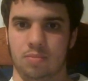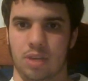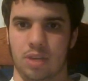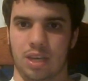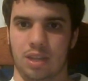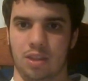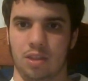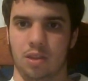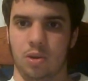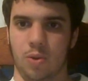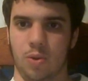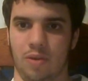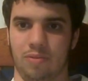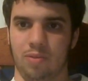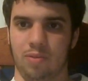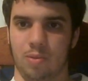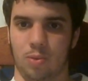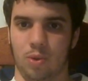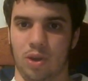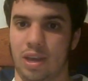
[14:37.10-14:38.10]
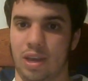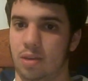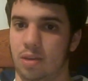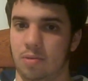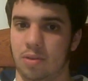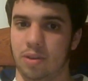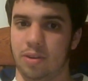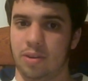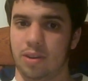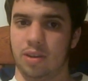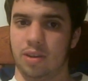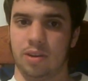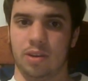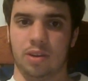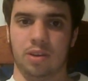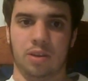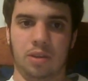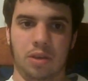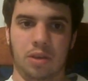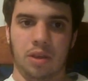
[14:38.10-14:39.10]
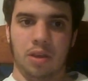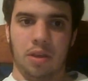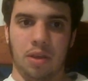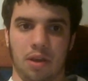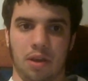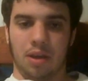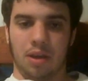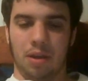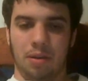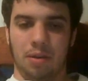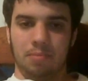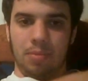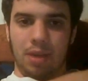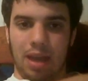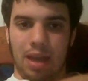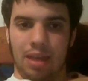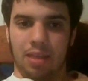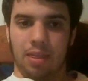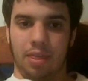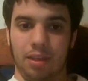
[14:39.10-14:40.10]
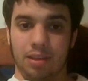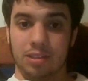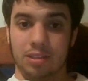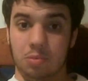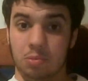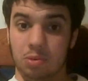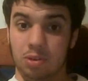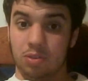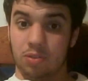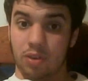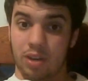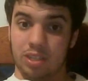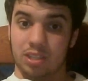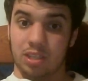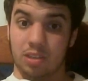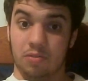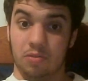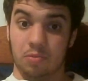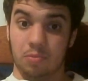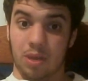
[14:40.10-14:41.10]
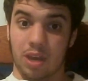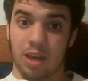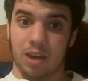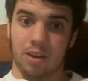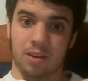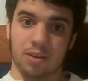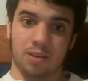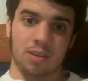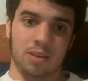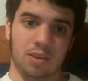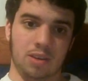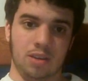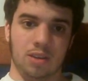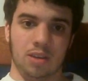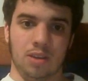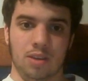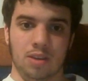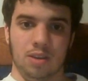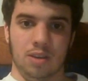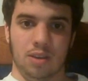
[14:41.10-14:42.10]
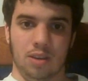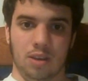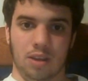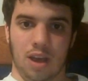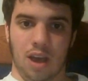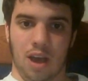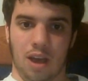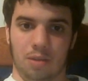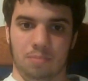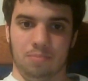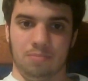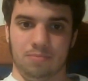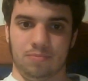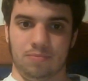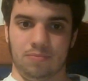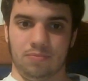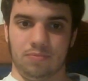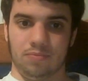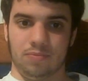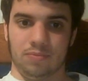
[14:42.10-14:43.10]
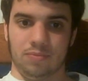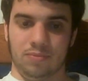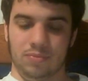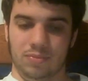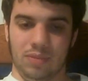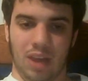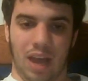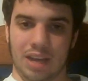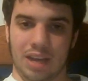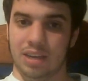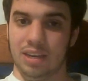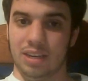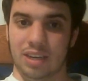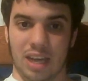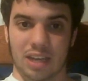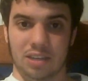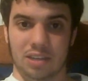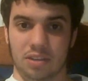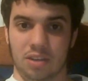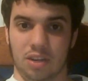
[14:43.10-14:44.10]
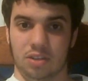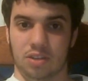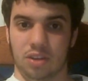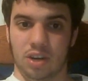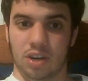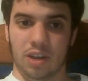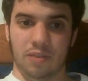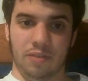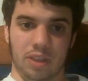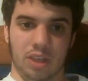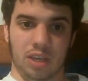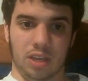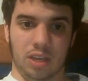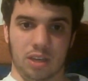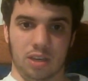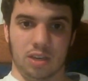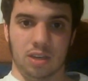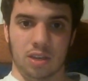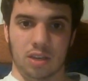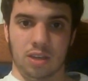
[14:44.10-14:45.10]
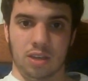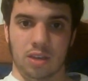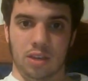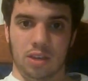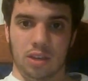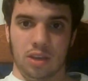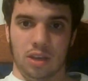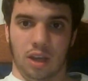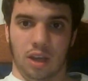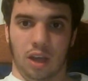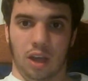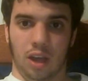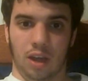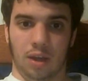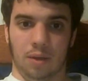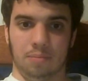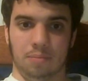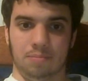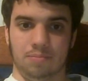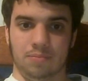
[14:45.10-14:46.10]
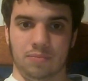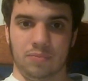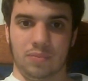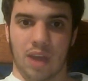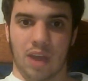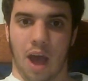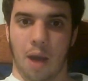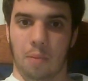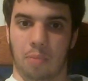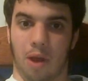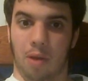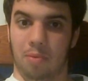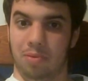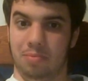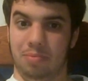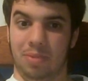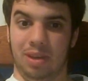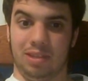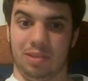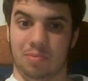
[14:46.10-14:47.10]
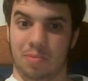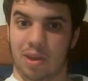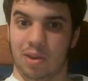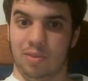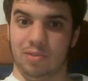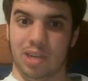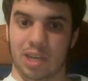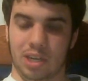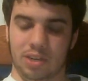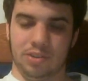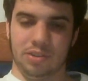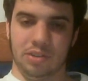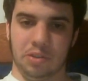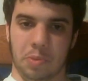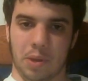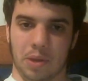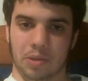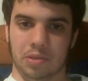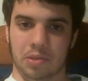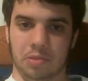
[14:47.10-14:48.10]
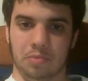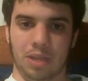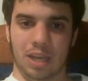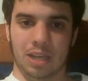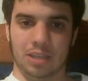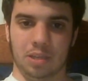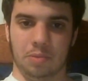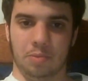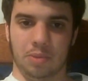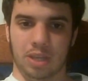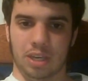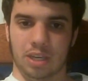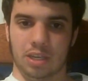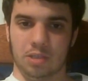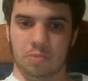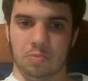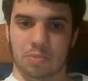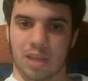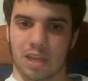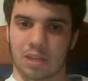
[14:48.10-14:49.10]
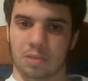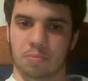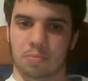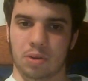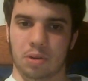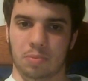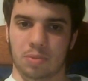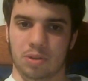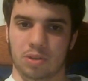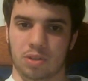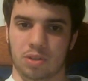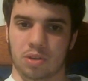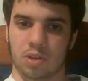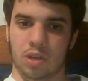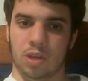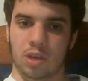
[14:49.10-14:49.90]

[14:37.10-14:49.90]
in the new FWA, and did. And things have been crazy from there. I didn't get to touch on everything. I'll probably make some annotations about some last couple things, but that's pretty much,